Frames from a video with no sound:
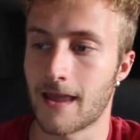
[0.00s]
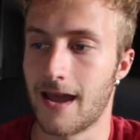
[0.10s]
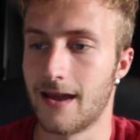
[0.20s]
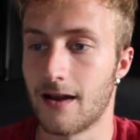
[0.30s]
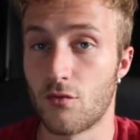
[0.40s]

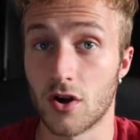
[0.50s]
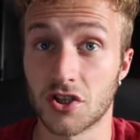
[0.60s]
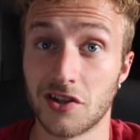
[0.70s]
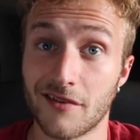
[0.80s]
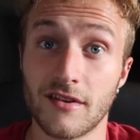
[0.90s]
And I've watched
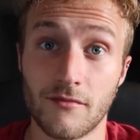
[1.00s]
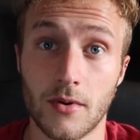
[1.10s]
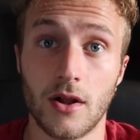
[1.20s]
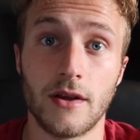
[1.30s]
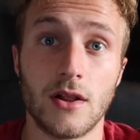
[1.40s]
a lot of different
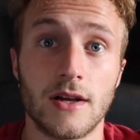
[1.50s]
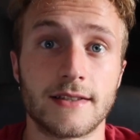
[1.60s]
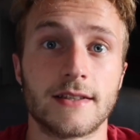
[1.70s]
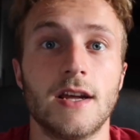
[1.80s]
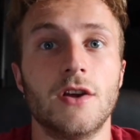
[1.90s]

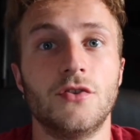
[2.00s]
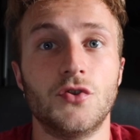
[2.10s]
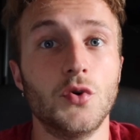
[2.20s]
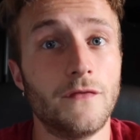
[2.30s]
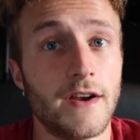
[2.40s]
polyglots
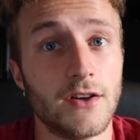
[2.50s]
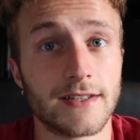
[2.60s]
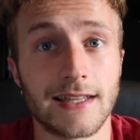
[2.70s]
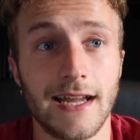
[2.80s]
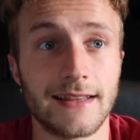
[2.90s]
do
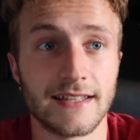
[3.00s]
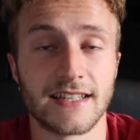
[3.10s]
videos like this,